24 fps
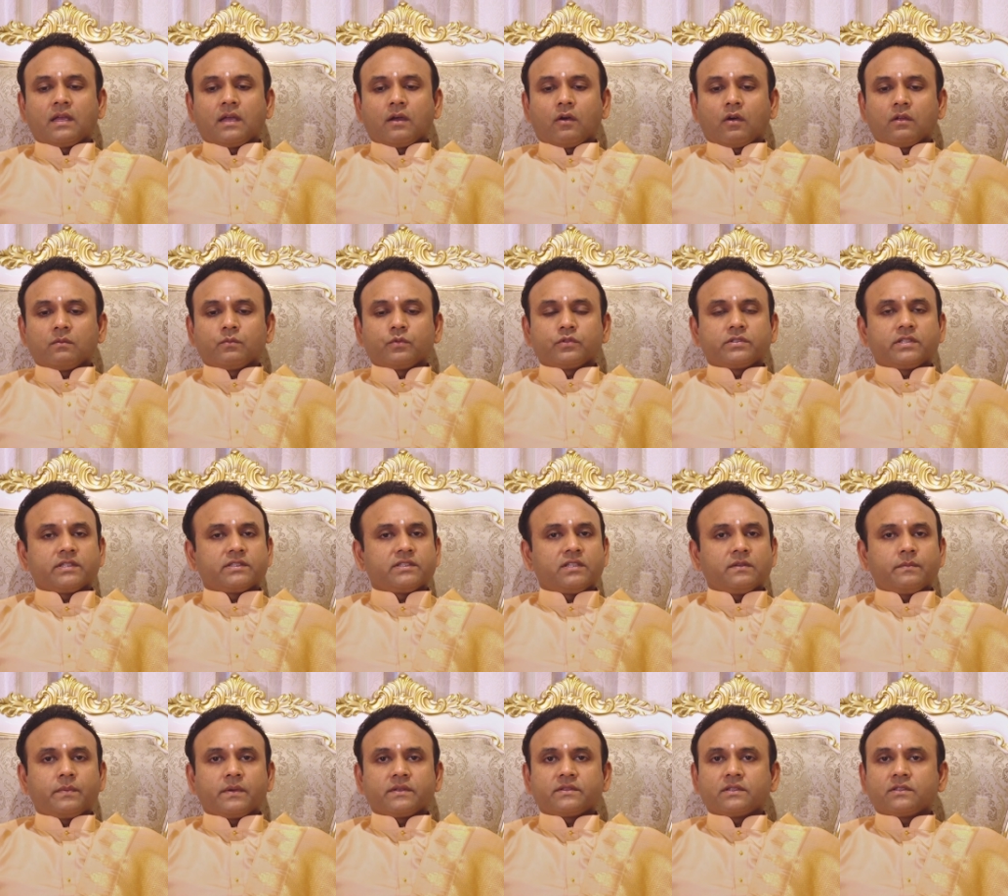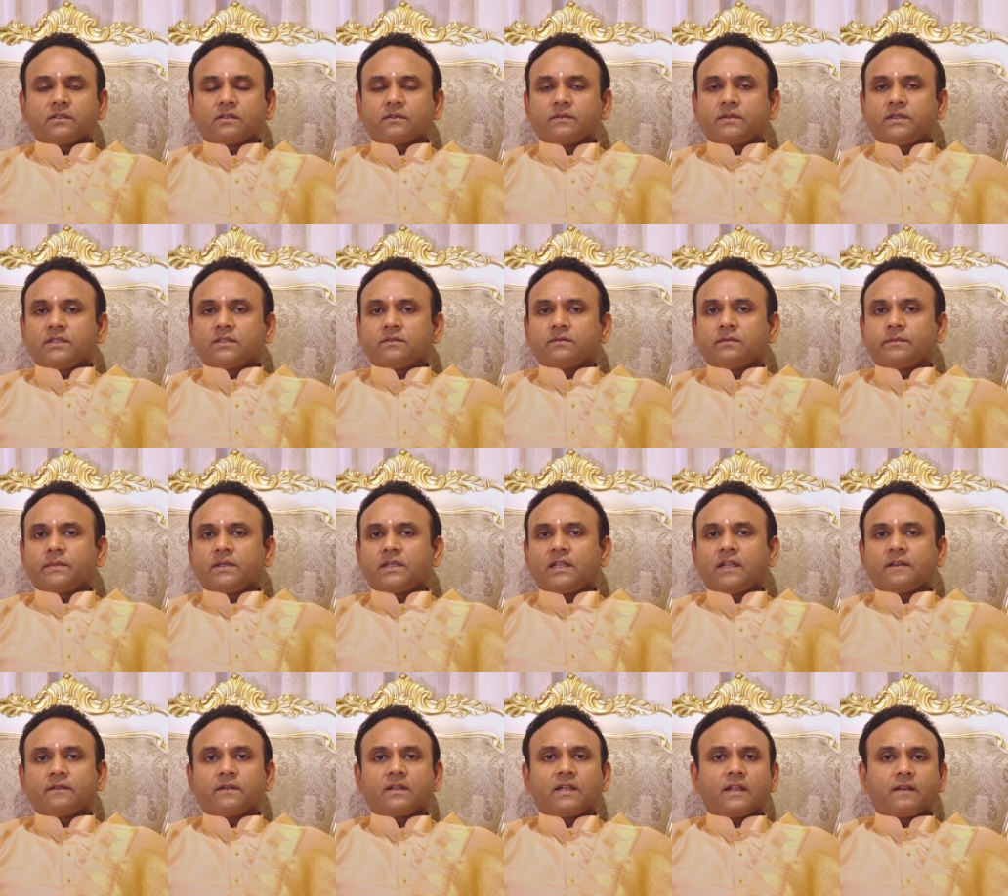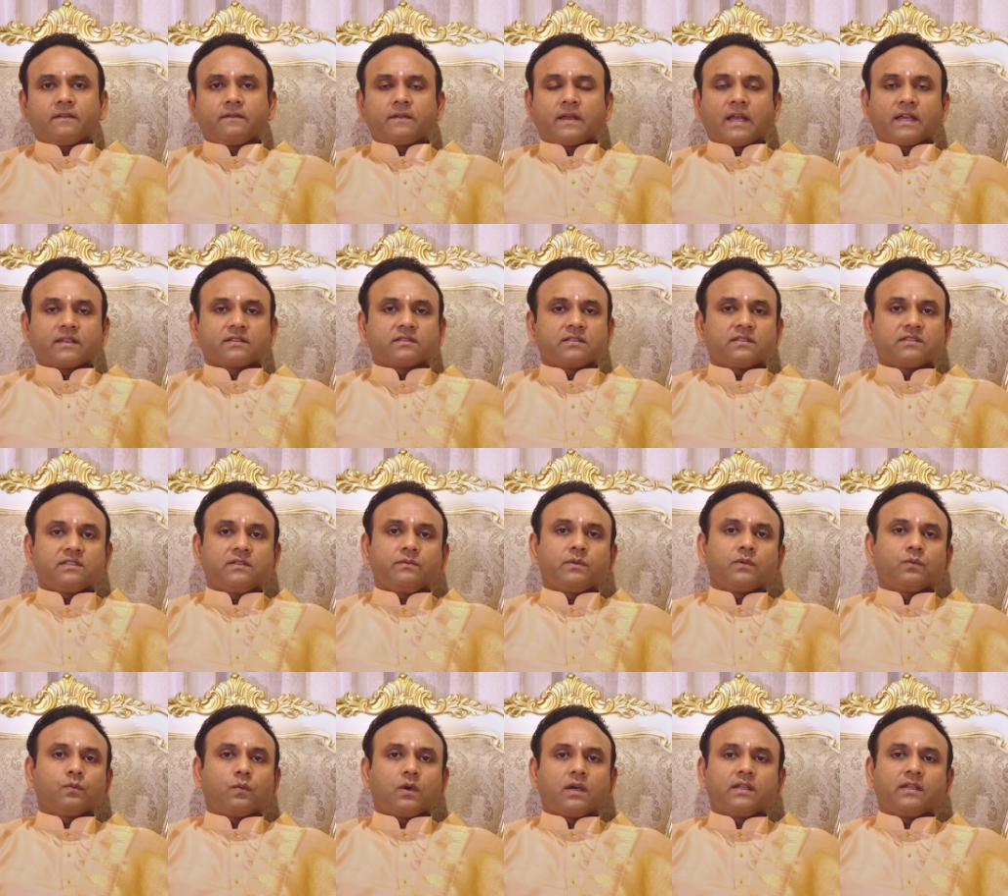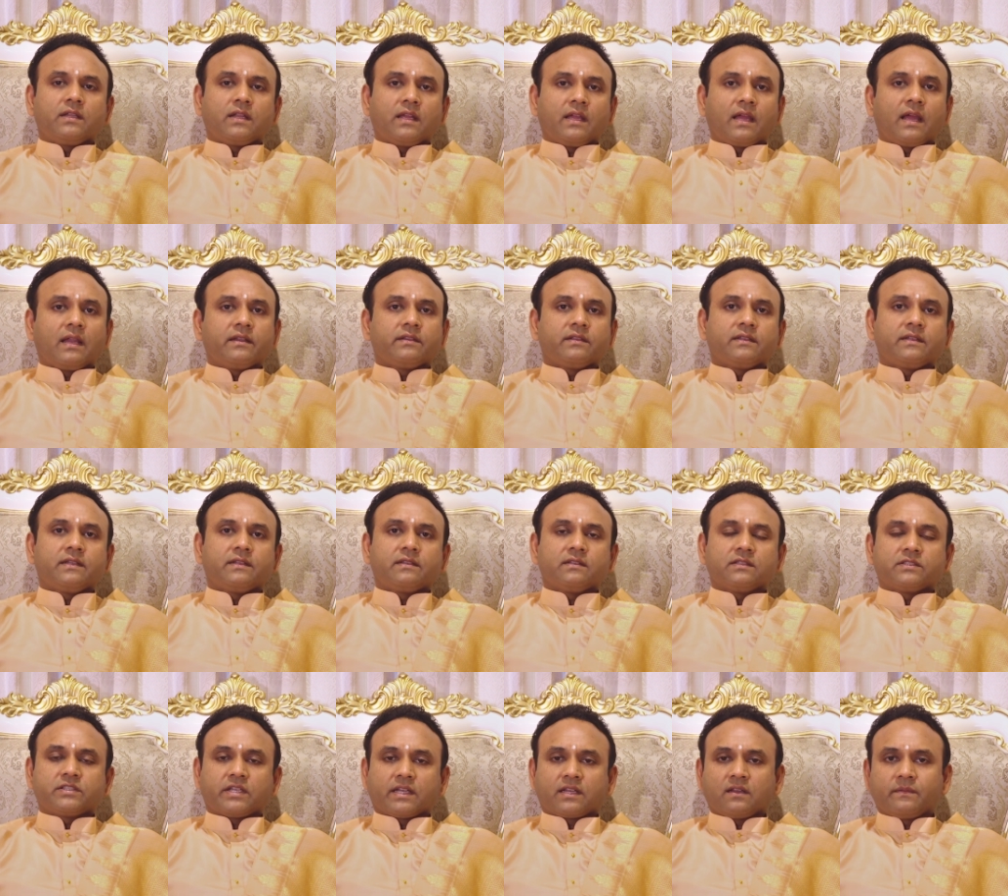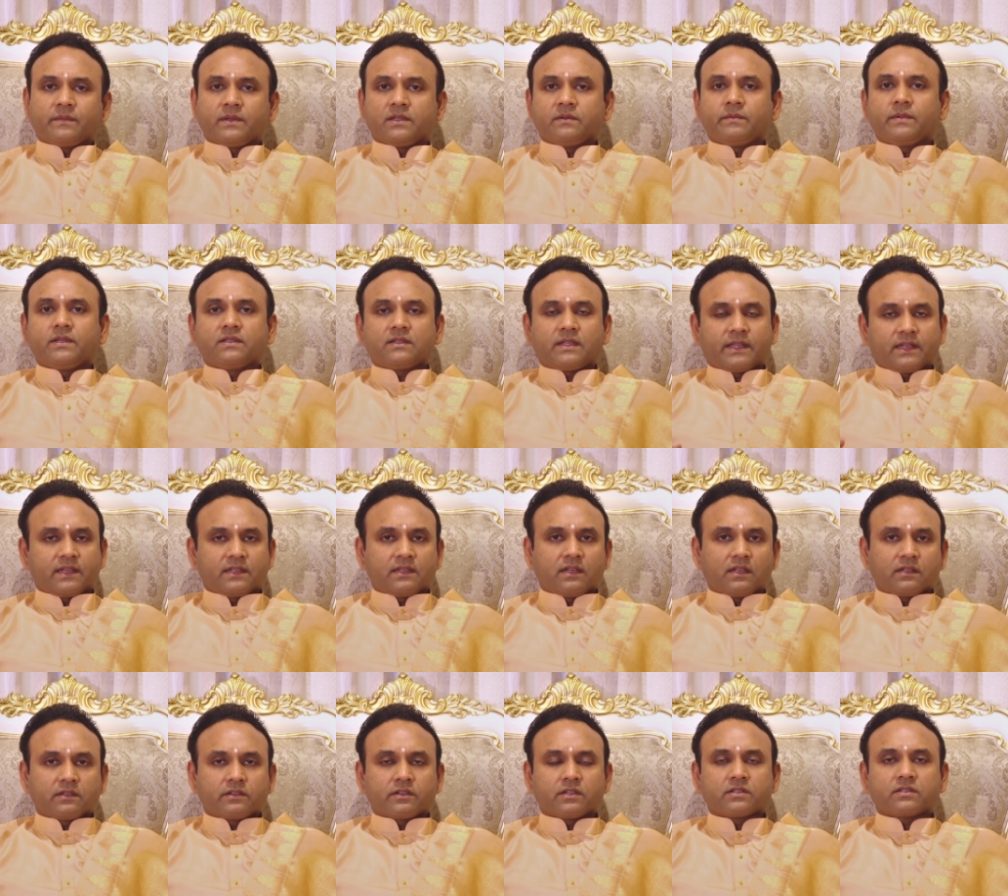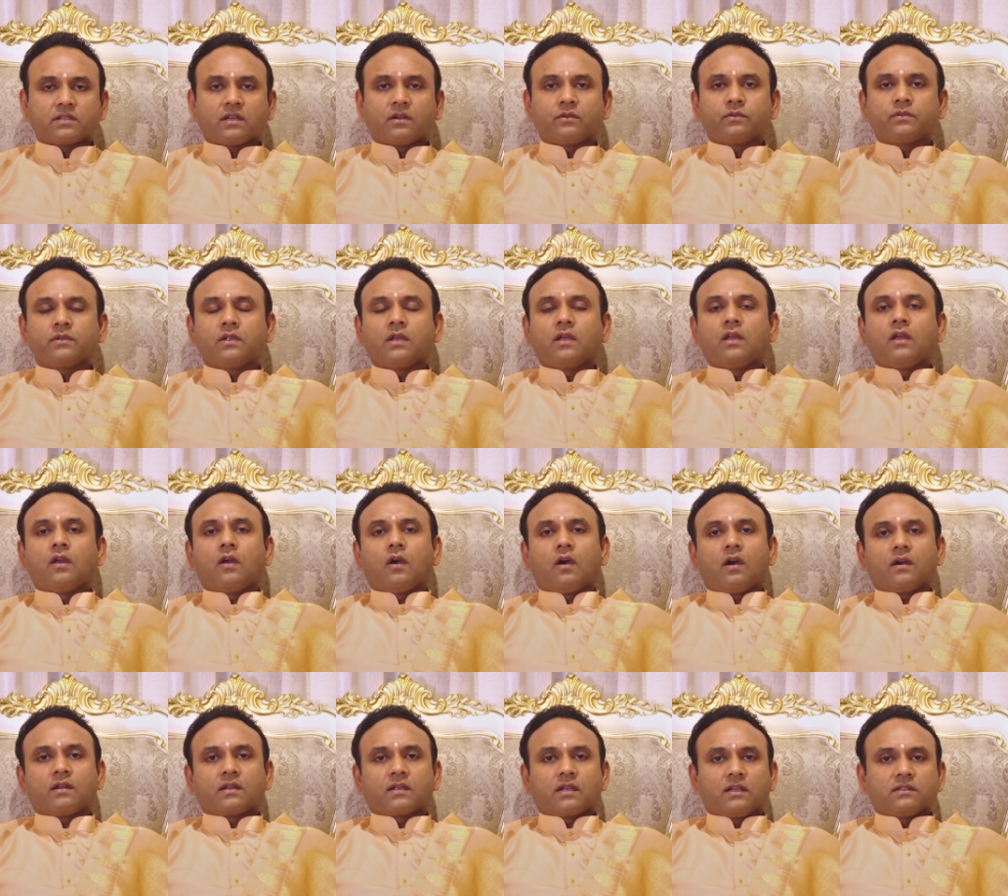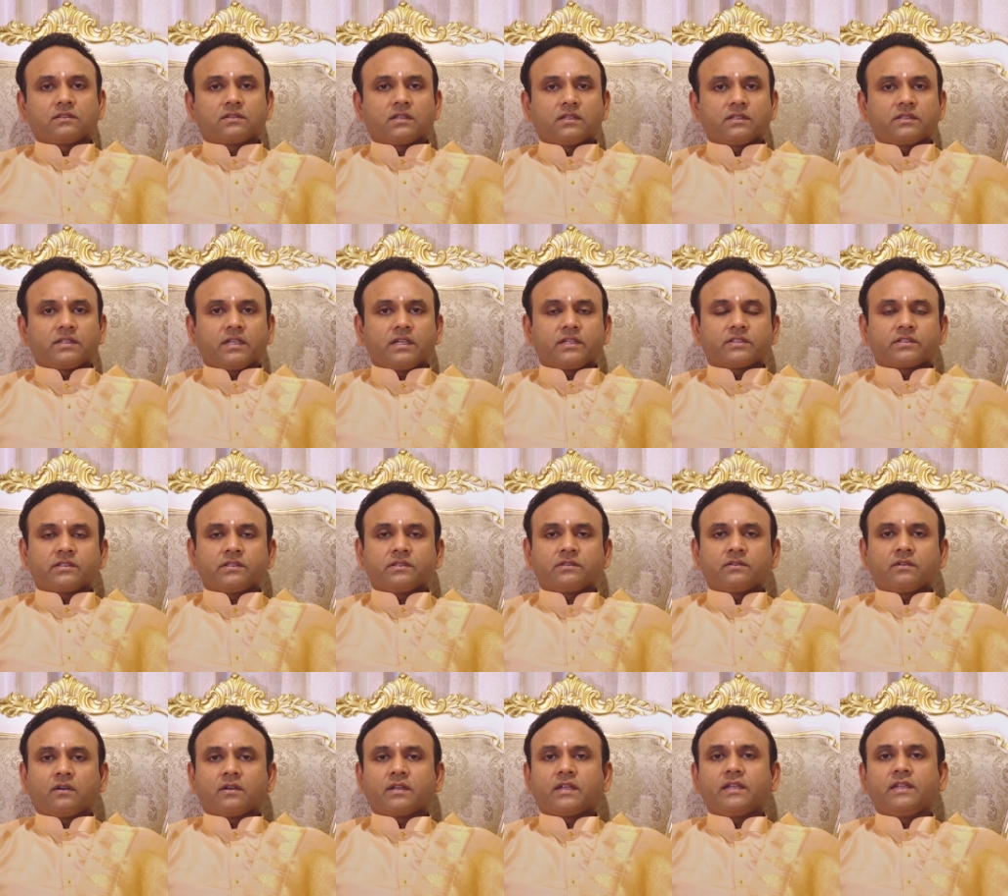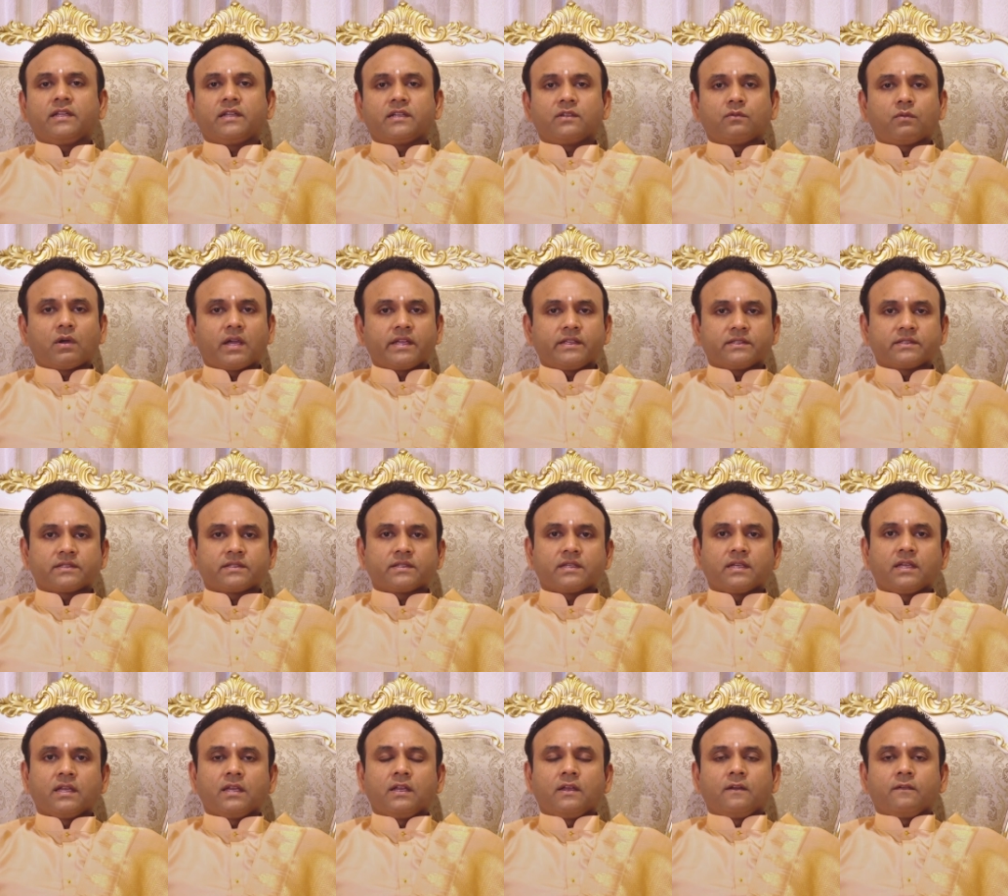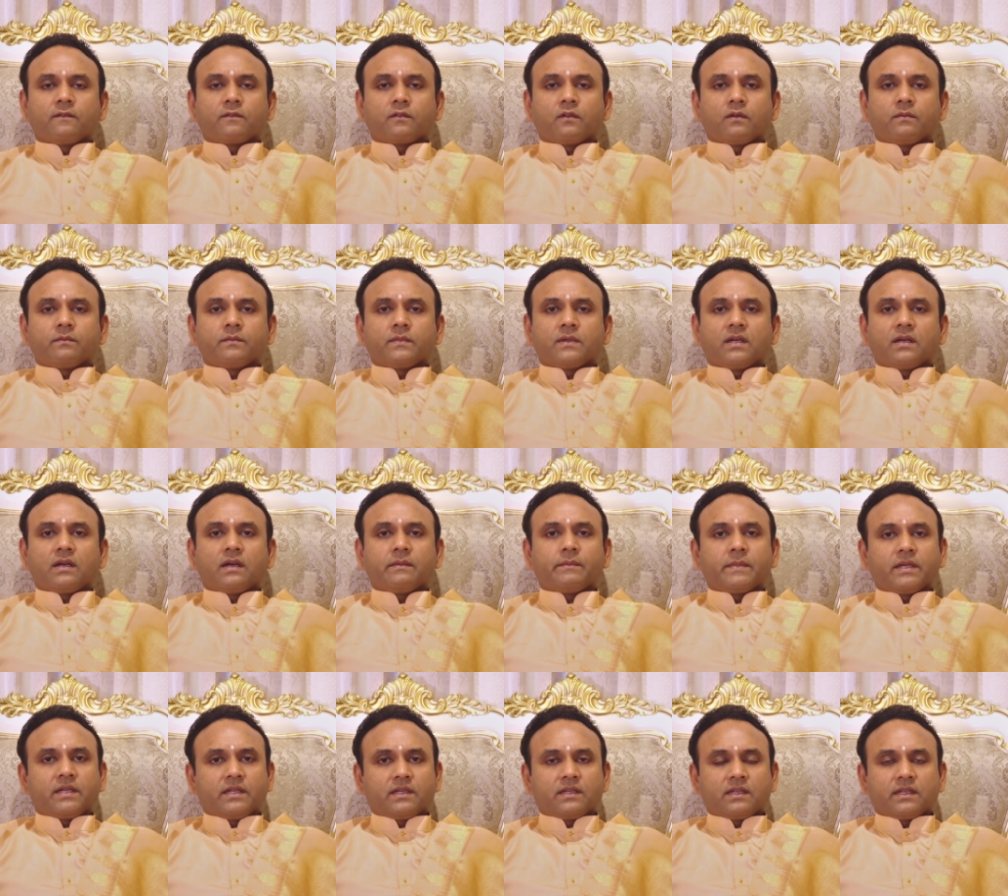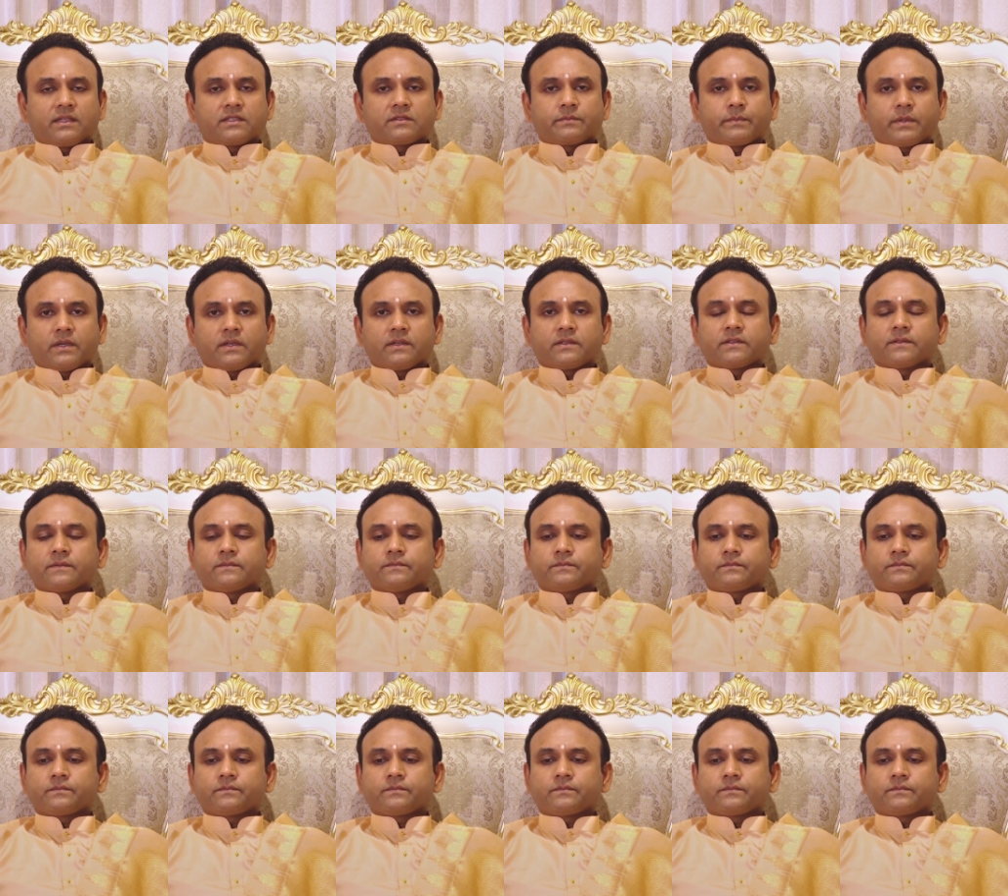Almost 60% of these women never have accessed even one antenatal checkup. It means like an ultrasound or a consultation or any advice from a medical expert.